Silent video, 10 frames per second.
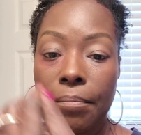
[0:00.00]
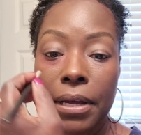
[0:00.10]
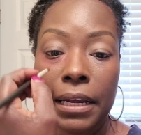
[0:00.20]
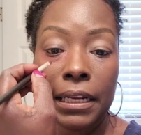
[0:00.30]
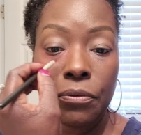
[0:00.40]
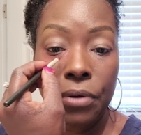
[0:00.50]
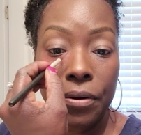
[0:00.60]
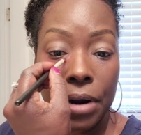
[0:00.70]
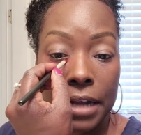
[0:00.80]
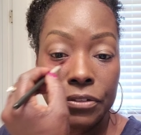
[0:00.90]
but
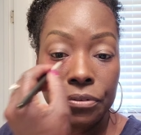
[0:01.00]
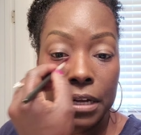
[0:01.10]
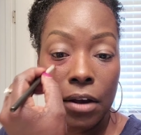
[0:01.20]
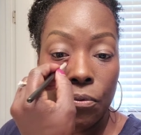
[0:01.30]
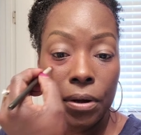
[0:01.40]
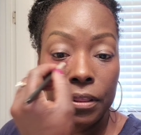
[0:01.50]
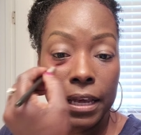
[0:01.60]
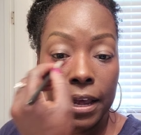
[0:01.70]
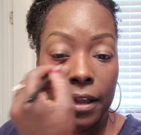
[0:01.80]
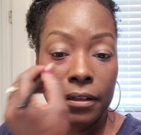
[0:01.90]
anywhere where I do not want
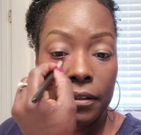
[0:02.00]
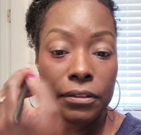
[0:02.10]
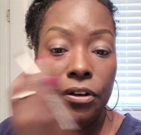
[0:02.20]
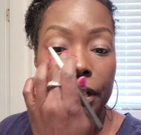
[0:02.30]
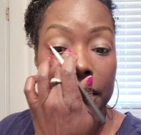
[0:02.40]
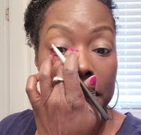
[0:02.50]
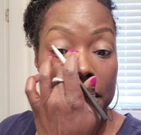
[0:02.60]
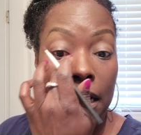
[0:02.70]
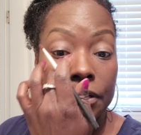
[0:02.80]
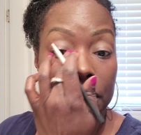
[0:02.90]
that
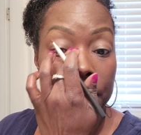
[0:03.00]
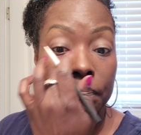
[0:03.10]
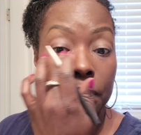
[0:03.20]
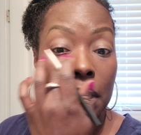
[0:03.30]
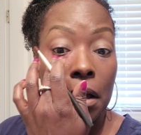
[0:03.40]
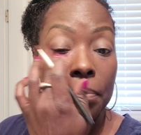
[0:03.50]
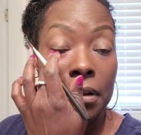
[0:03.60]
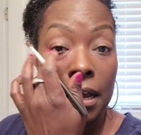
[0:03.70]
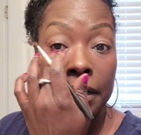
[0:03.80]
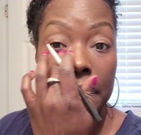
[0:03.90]
darkness, I just
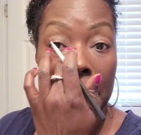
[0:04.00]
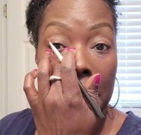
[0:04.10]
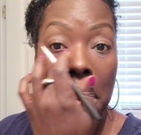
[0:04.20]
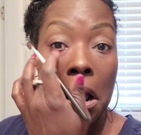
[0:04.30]
apply that.